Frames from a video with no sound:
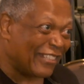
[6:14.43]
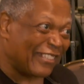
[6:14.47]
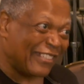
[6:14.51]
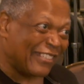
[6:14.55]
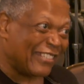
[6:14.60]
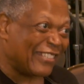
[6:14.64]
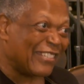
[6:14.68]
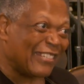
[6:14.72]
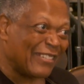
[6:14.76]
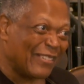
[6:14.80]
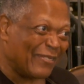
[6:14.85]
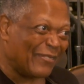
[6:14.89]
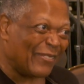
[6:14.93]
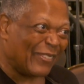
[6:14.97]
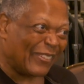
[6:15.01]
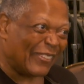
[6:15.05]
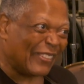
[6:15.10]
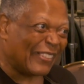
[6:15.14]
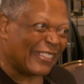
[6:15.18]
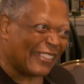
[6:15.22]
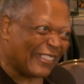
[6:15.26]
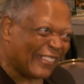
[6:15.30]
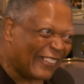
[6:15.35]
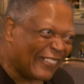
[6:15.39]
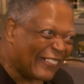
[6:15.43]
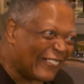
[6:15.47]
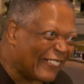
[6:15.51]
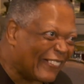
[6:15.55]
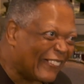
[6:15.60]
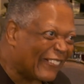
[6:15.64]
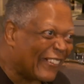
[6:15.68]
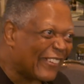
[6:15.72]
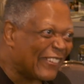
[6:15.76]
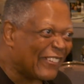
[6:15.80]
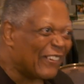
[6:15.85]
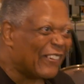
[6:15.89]
symbol, you know,
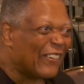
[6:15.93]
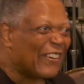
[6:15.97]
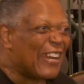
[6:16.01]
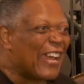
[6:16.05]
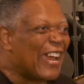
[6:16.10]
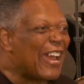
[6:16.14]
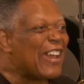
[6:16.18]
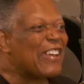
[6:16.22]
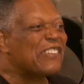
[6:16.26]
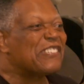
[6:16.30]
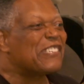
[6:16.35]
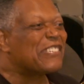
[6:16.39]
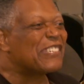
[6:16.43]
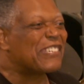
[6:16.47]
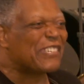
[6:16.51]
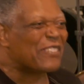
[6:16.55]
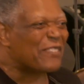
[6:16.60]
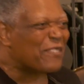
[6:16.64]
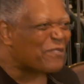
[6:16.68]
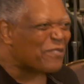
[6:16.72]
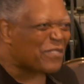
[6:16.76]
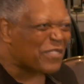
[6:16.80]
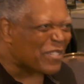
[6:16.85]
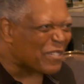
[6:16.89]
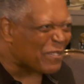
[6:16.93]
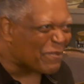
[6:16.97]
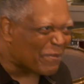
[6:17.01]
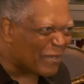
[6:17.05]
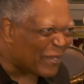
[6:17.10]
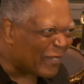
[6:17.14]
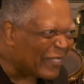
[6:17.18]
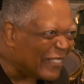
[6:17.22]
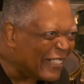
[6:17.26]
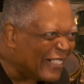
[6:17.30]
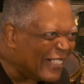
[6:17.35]
an adjective symbol.